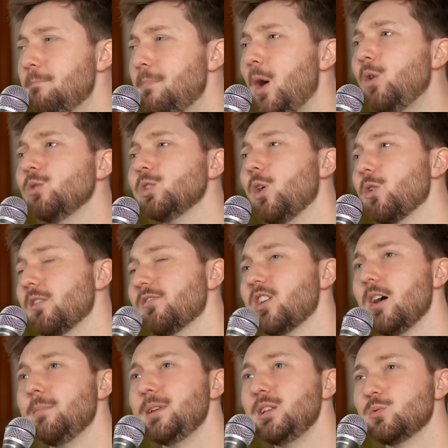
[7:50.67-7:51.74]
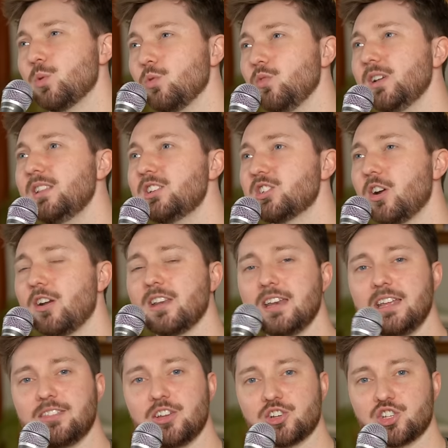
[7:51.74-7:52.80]
boatload of companies were really starting
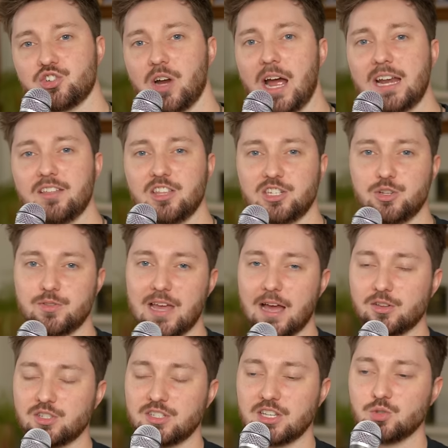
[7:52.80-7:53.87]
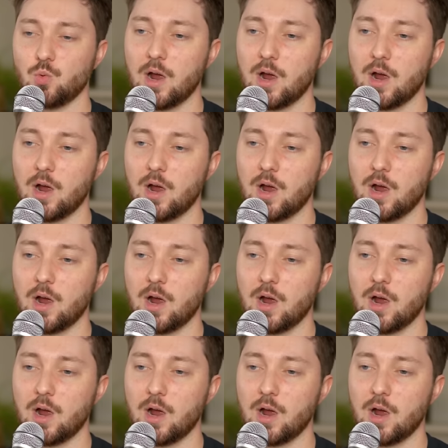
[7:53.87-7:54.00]
to hit their stride in the 2000s as